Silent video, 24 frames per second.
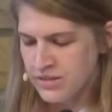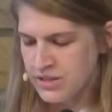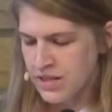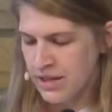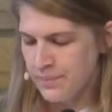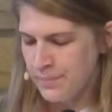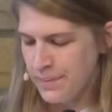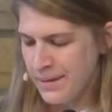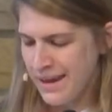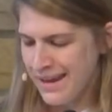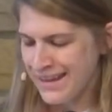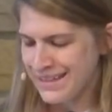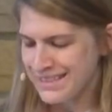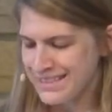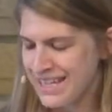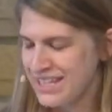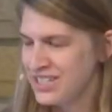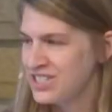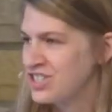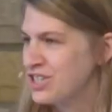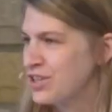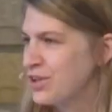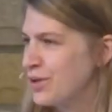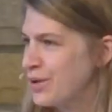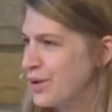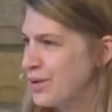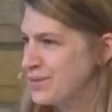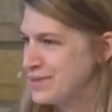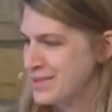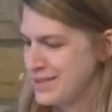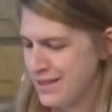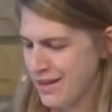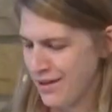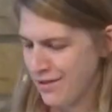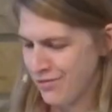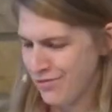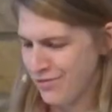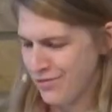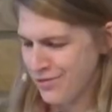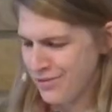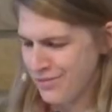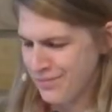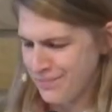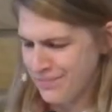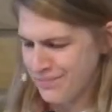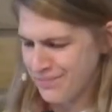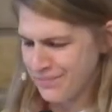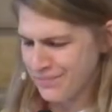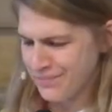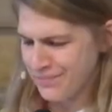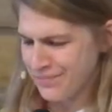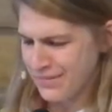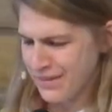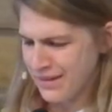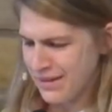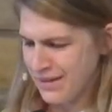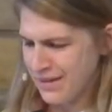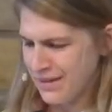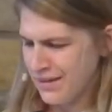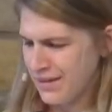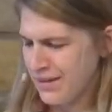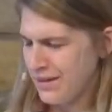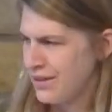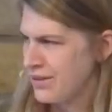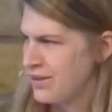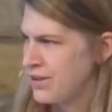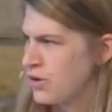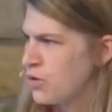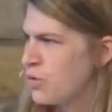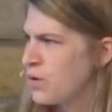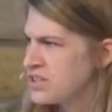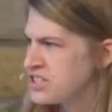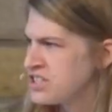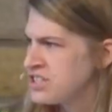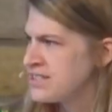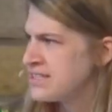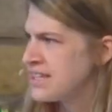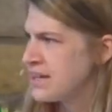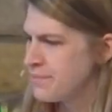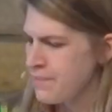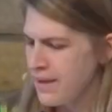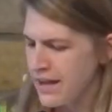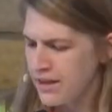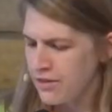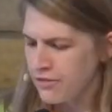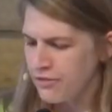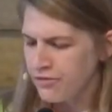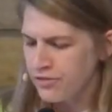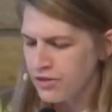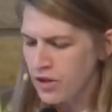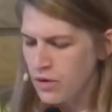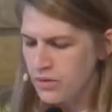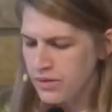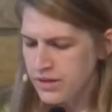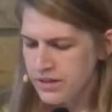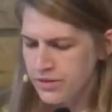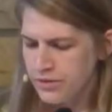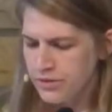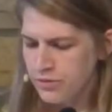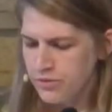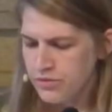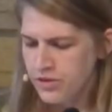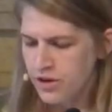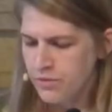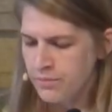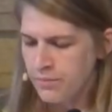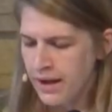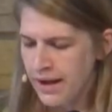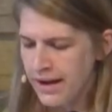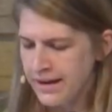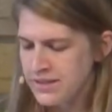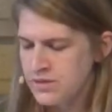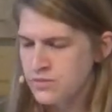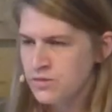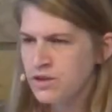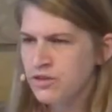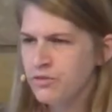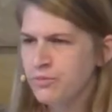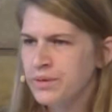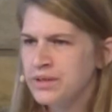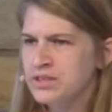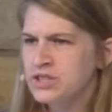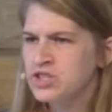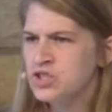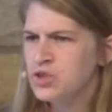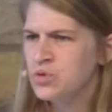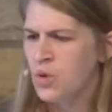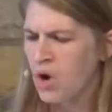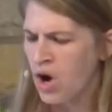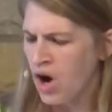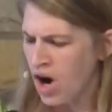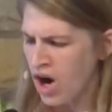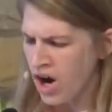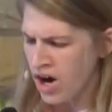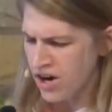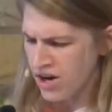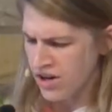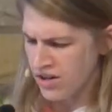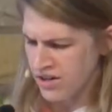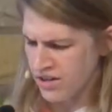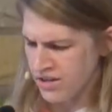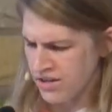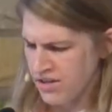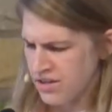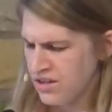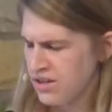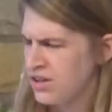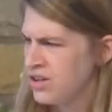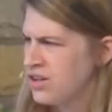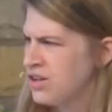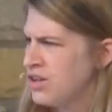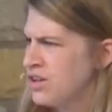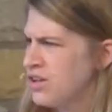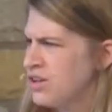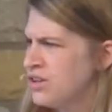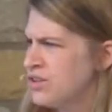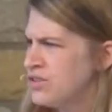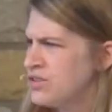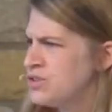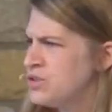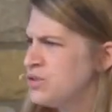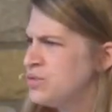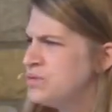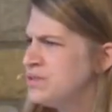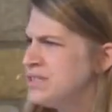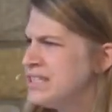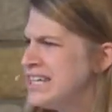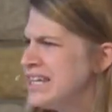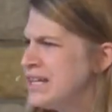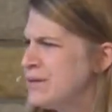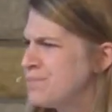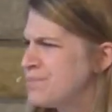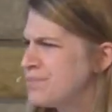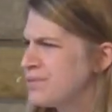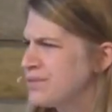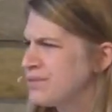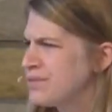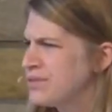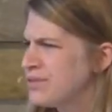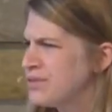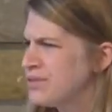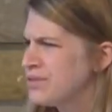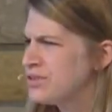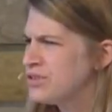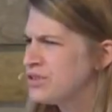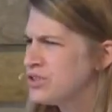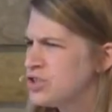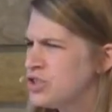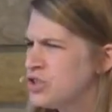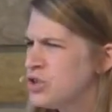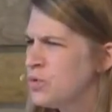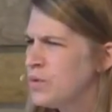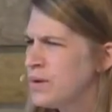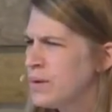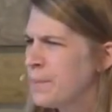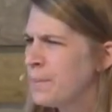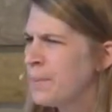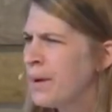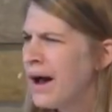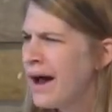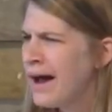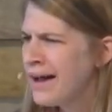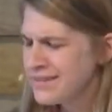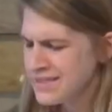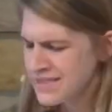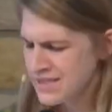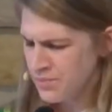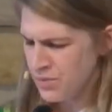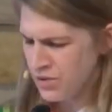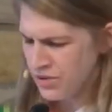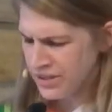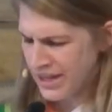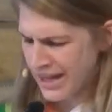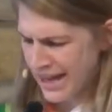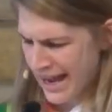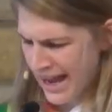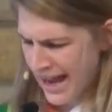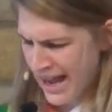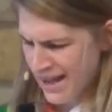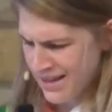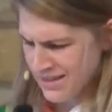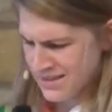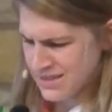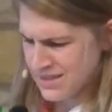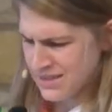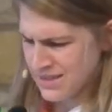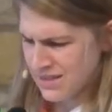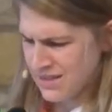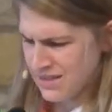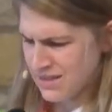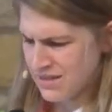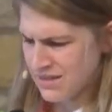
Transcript: attention close enough. The questions that may have floated through their minds would have been too hard, too deep, too impossible to ask.